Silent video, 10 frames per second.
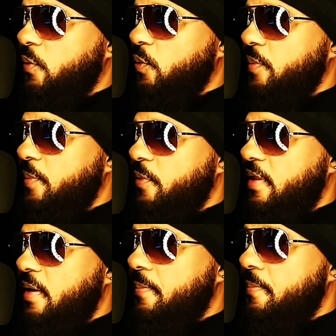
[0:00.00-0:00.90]
remember
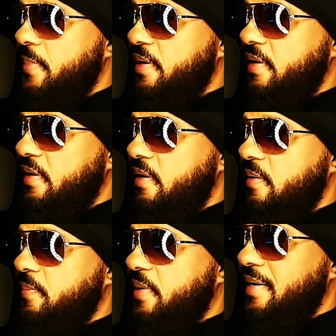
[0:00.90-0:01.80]
that
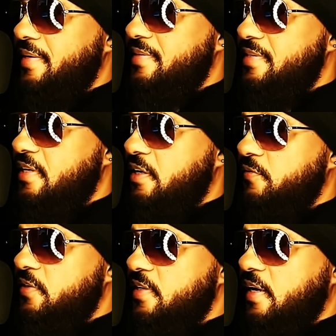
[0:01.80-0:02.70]
money by
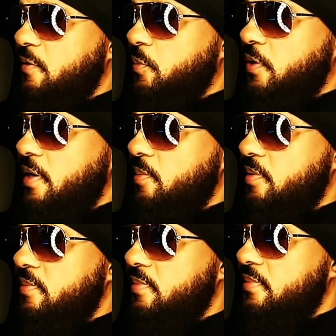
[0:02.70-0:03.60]
itself is not a
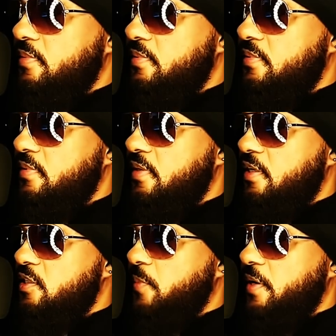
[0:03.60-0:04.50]
problem.
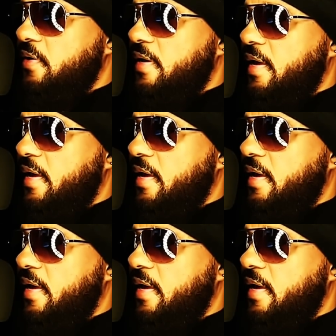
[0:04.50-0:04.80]
It's better to